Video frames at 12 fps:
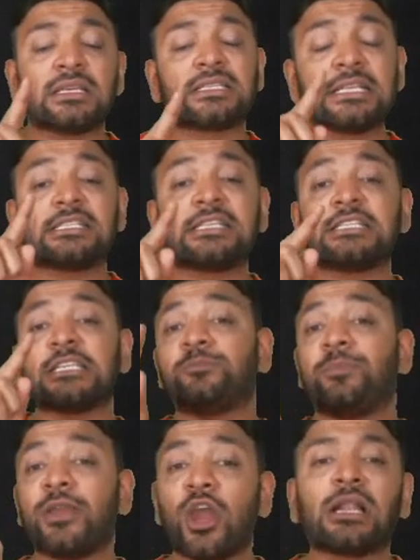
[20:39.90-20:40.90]
Since this is
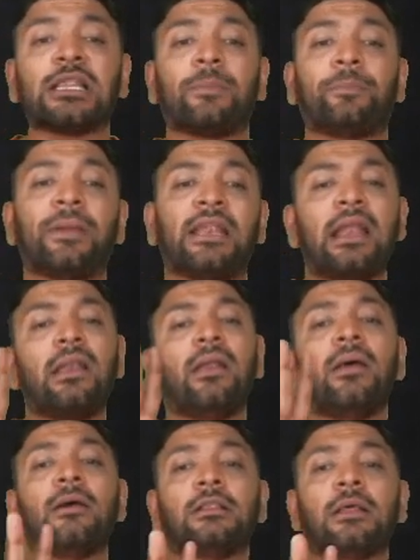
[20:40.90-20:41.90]
beyond that period,
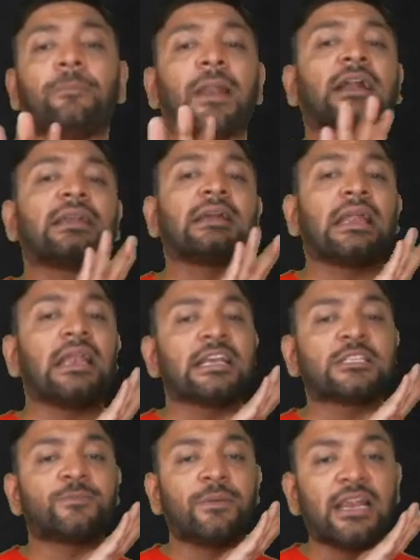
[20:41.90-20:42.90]
the practical
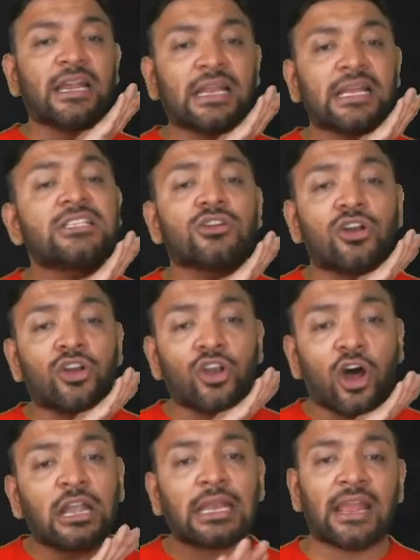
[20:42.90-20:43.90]
expedient is
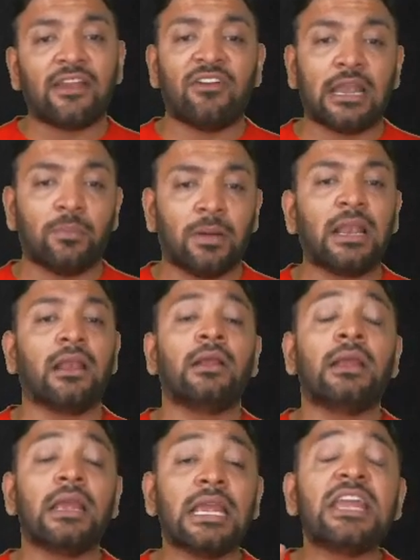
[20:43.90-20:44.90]
not available.
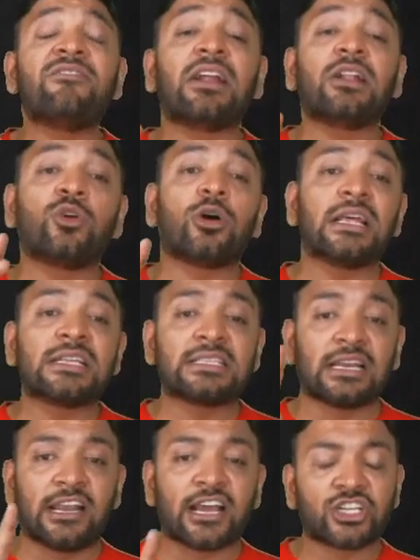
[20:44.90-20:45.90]
Even though there is a
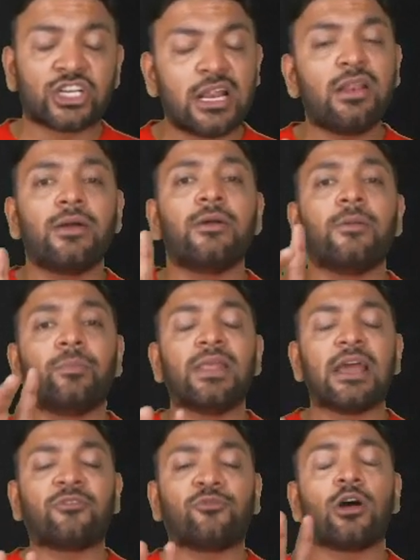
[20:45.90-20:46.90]
reduction,
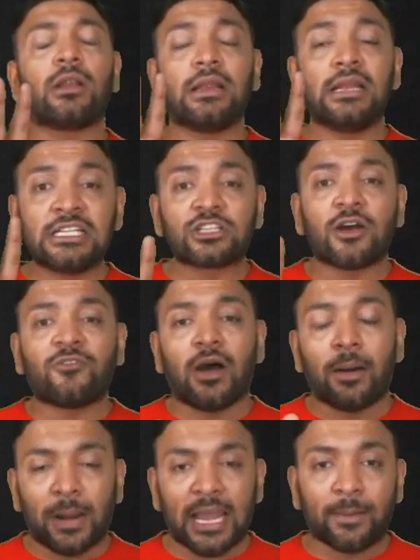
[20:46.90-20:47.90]
therefore, instead of
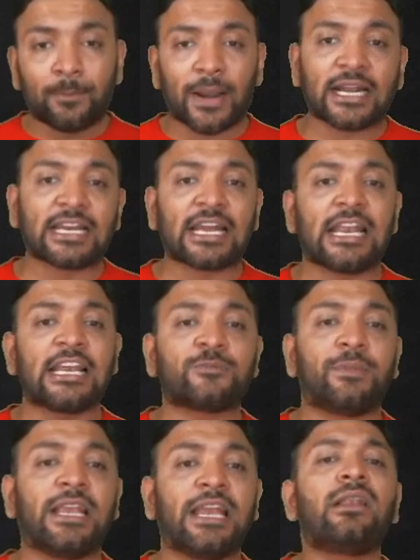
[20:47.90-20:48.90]
applying practical
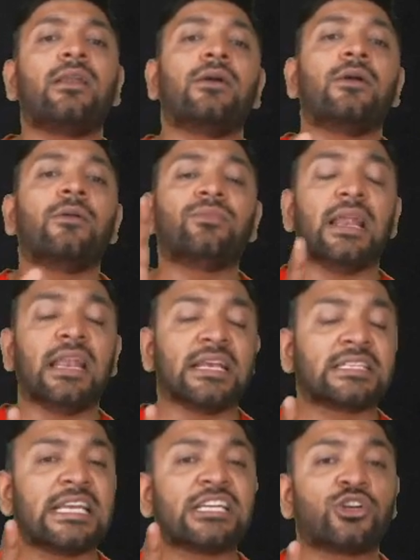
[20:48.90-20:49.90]
expedient, the
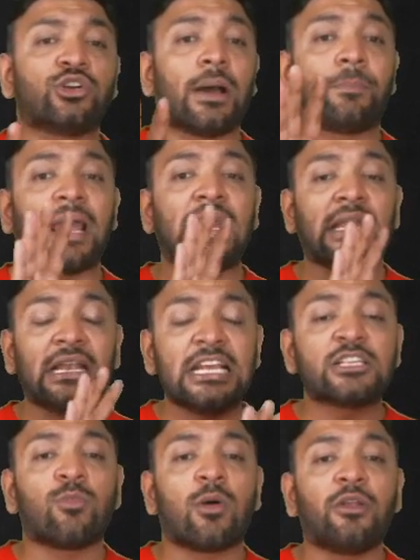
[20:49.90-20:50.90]
lessee should apply
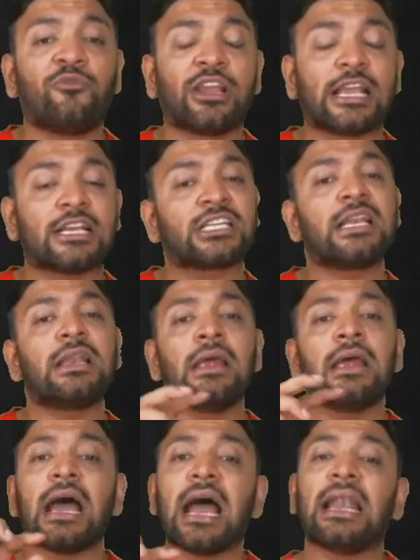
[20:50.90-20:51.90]
lease modification
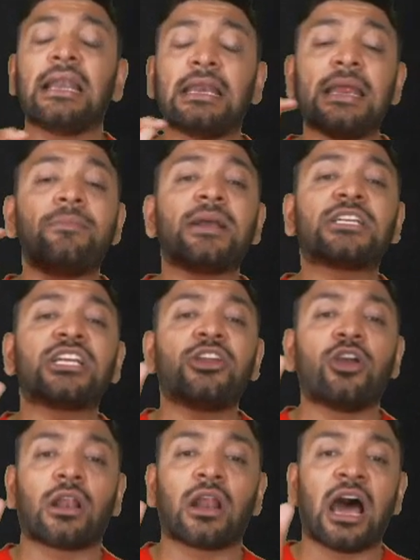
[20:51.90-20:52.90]
and remeasure
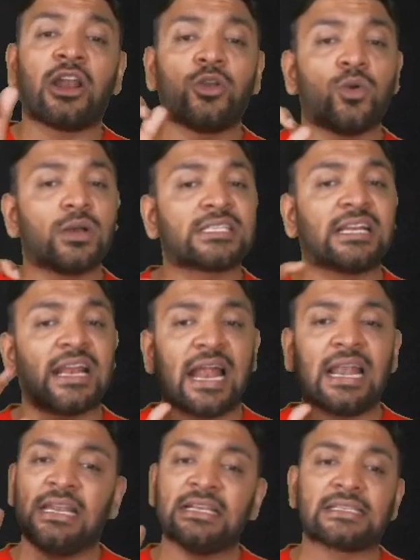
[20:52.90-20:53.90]
your ROU asset
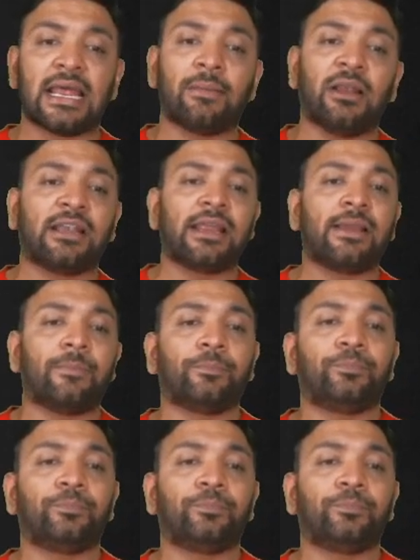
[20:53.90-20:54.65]
and lease liability.